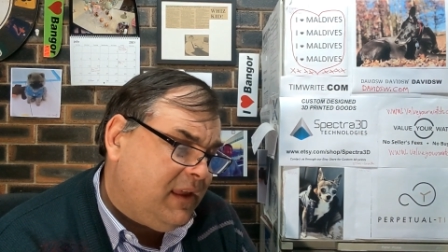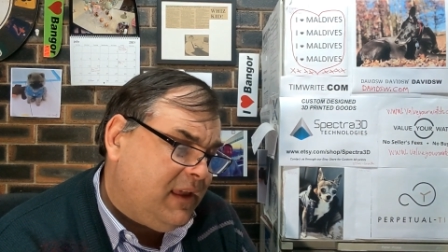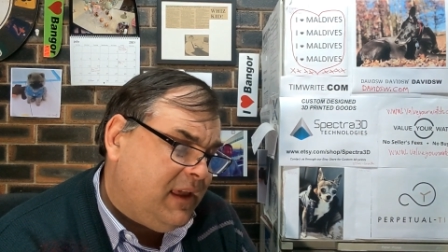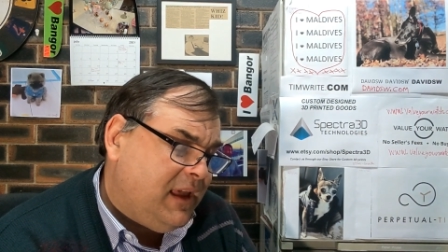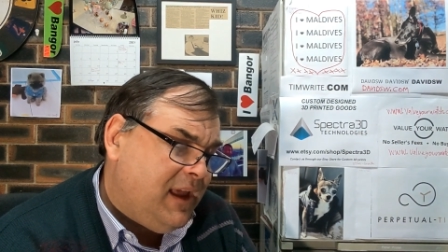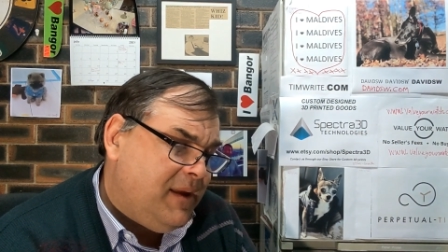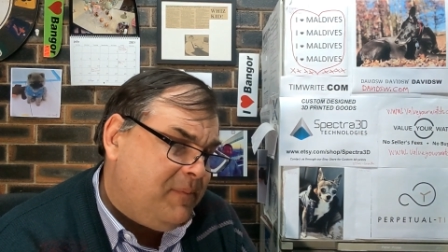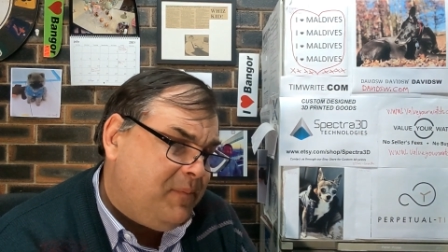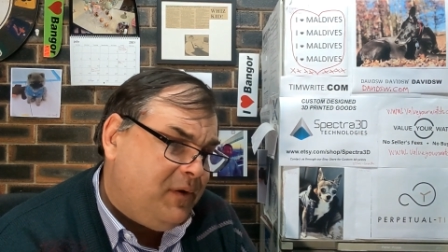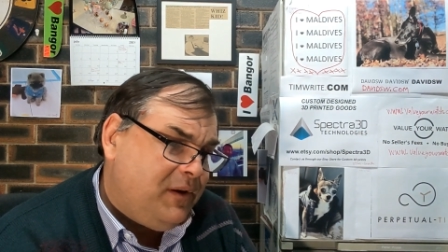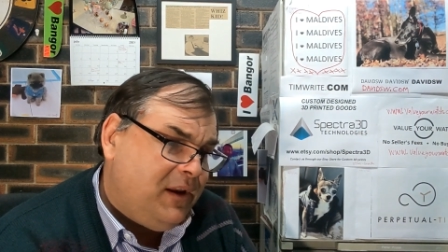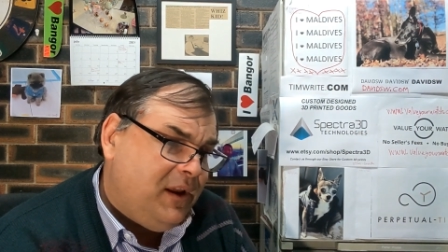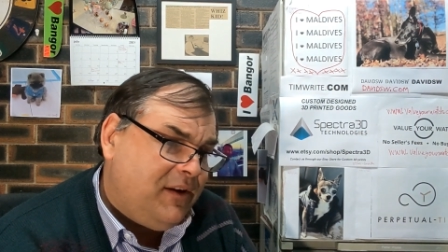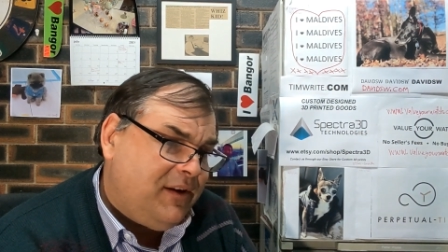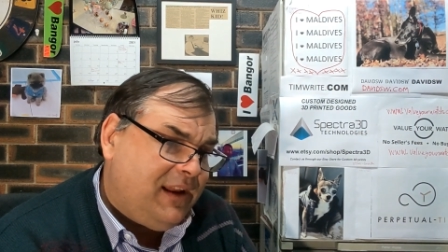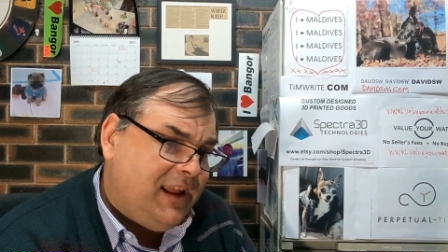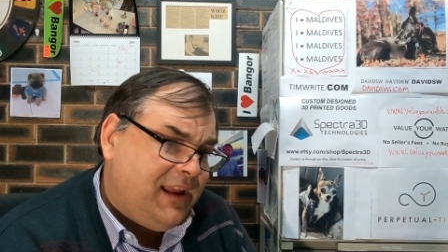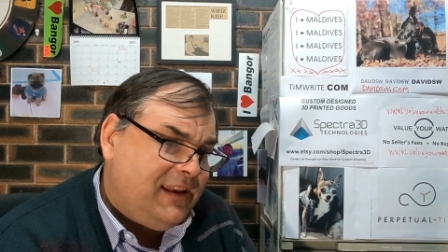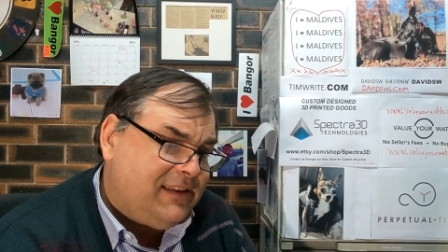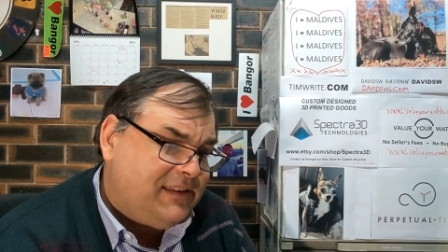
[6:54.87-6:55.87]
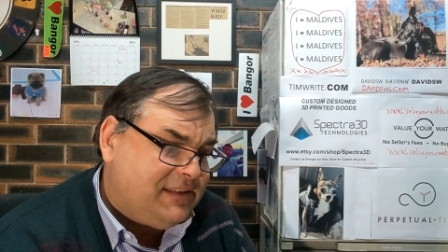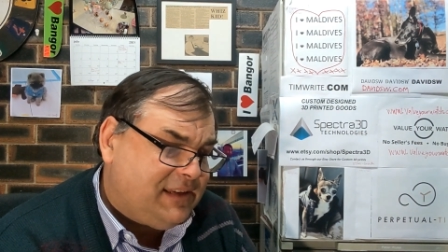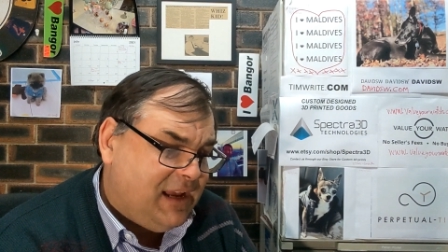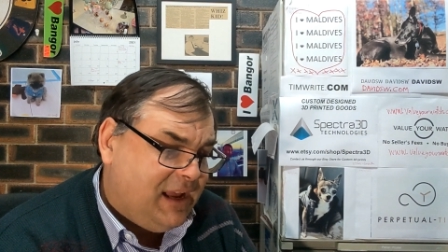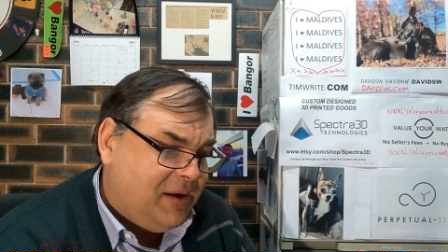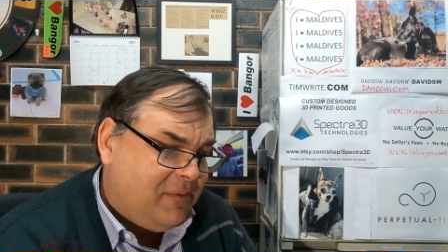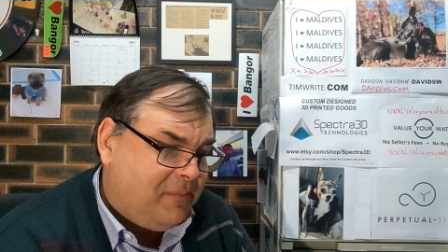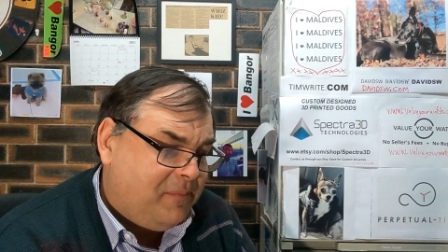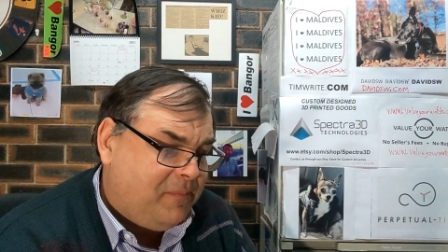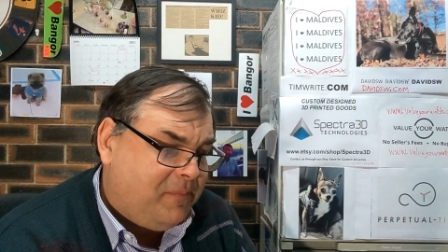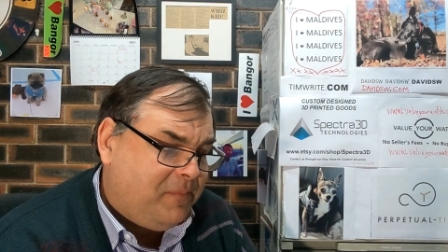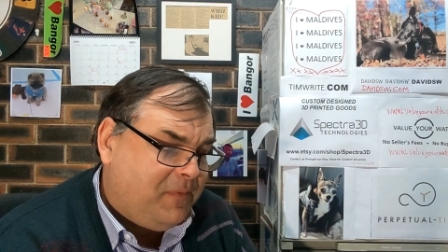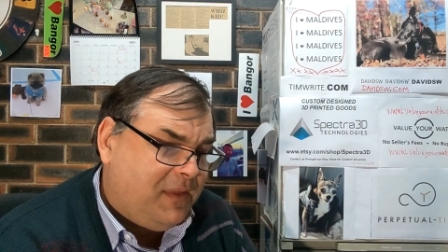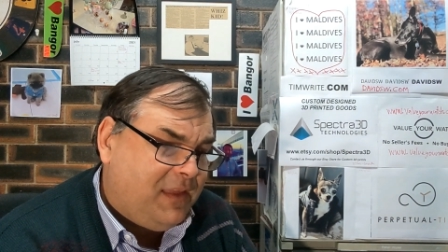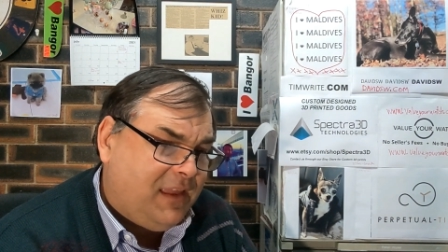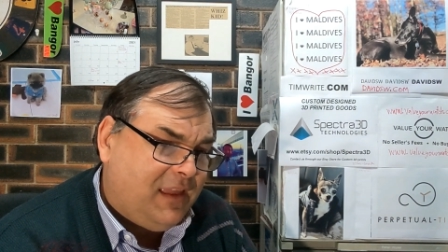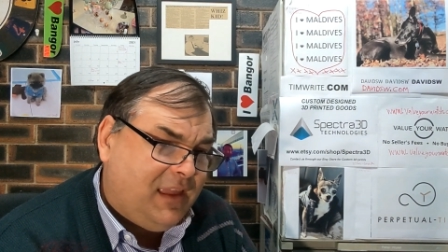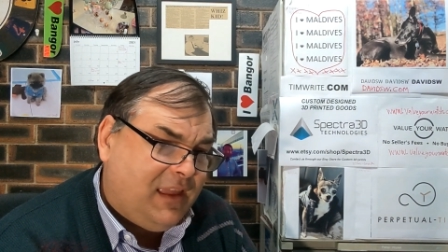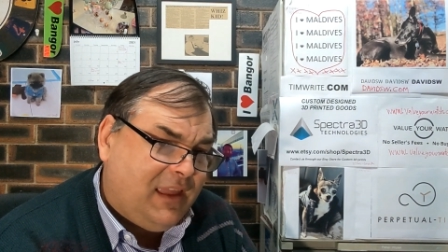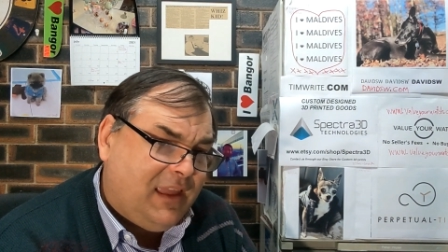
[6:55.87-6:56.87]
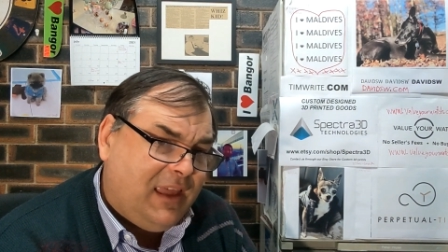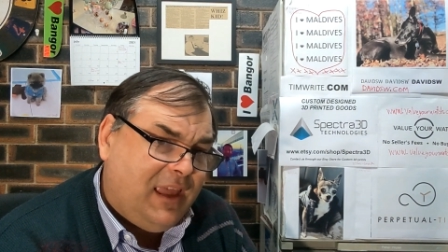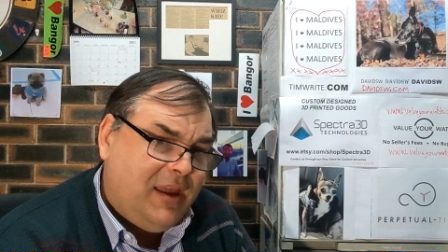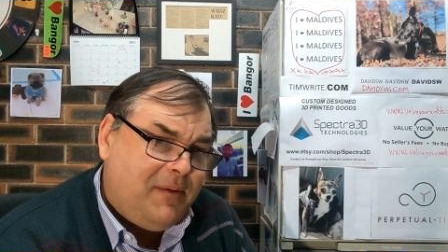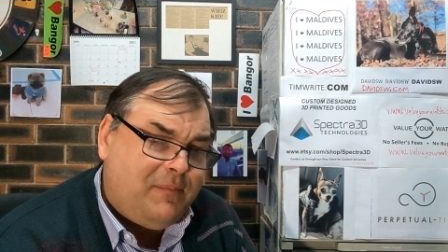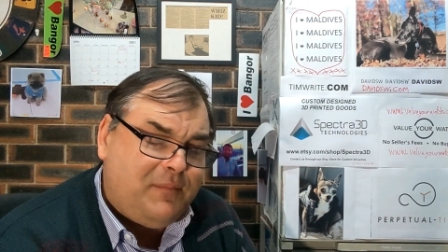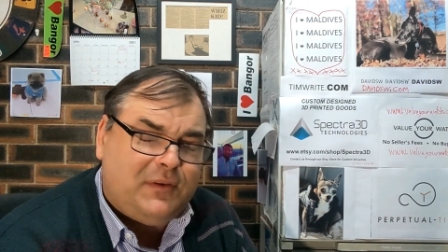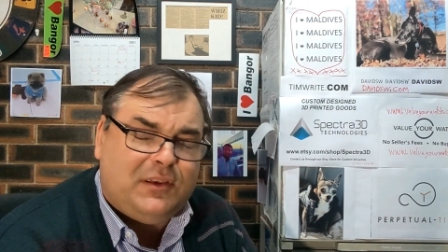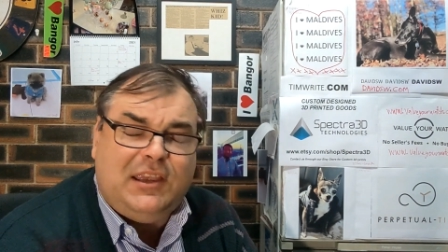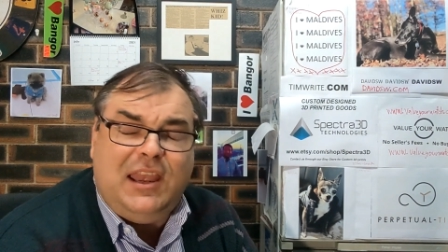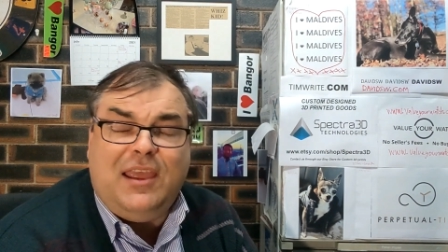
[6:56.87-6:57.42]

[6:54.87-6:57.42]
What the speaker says: Keep your no-date sub. Keep,